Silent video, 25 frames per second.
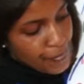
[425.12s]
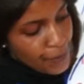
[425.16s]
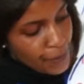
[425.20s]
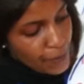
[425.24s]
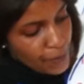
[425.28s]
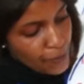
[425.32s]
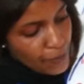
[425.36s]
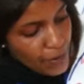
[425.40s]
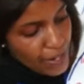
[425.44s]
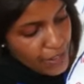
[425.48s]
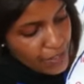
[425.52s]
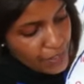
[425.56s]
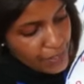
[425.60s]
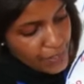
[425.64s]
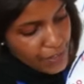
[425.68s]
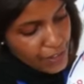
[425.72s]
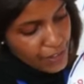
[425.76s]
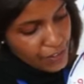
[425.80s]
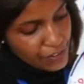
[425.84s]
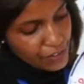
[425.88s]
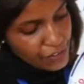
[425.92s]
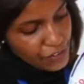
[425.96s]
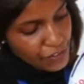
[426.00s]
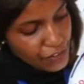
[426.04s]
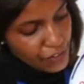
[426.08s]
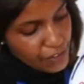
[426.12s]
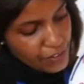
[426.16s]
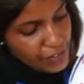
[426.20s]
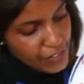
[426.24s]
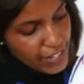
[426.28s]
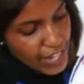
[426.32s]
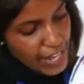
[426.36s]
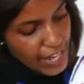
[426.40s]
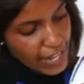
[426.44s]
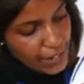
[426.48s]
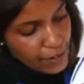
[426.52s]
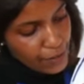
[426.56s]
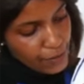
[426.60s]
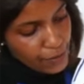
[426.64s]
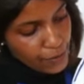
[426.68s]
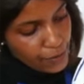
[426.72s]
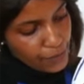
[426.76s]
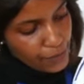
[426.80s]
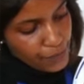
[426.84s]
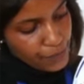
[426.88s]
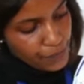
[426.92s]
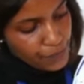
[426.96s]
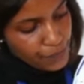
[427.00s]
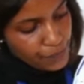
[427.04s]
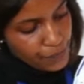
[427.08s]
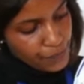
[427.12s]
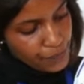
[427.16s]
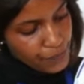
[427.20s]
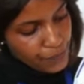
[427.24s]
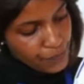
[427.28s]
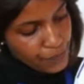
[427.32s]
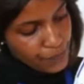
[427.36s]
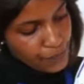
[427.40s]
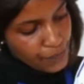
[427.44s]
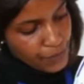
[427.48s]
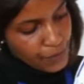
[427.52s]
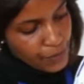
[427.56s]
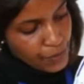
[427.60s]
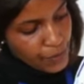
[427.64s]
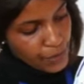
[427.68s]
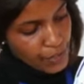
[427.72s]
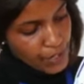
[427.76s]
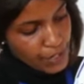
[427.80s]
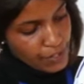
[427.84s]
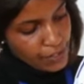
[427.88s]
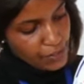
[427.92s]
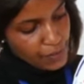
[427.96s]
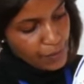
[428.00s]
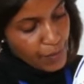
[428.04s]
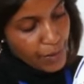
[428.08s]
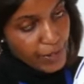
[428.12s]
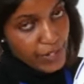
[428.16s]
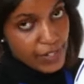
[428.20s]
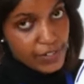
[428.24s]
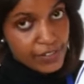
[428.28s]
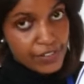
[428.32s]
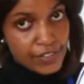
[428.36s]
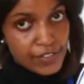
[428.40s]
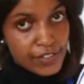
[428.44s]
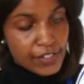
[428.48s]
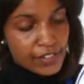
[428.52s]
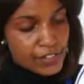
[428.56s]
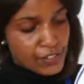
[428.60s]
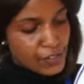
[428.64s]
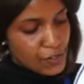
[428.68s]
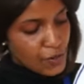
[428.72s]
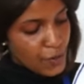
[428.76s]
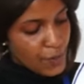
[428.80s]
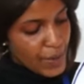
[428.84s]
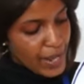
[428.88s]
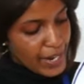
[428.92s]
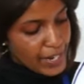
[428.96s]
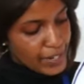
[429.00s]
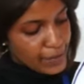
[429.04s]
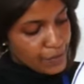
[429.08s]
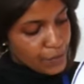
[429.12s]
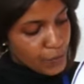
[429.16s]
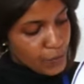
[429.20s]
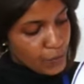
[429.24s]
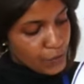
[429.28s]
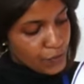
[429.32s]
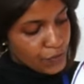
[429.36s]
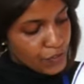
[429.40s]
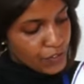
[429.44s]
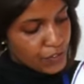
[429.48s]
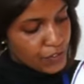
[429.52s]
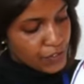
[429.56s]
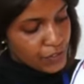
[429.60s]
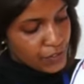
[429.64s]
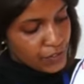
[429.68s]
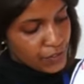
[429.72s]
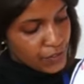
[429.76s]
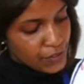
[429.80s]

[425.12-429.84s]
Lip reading: when this short arrow, it normally moves